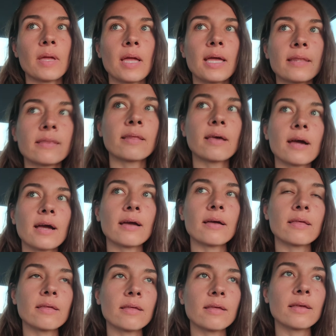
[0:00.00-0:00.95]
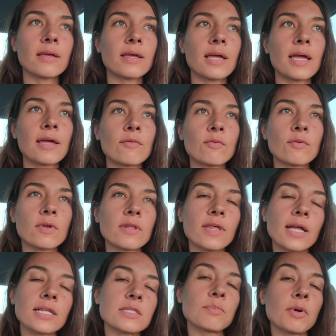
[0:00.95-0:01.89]

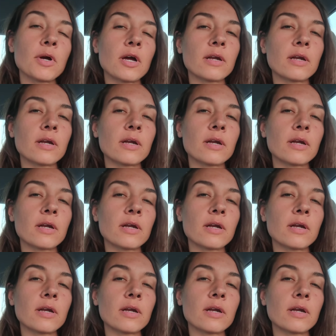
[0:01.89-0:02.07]
And that's